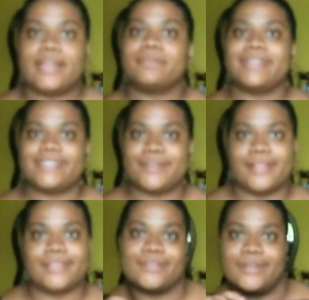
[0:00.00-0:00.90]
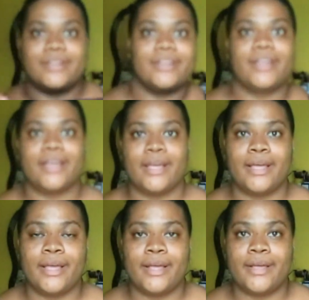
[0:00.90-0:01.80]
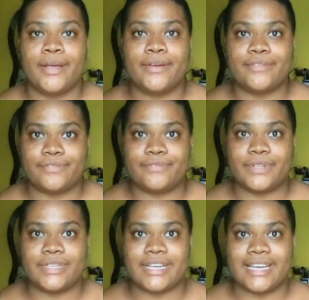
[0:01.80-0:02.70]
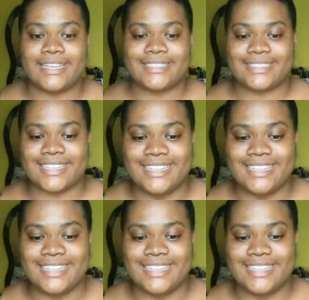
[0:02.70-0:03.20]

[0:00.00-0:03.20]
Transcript: and I'm gonna try this on for you guys.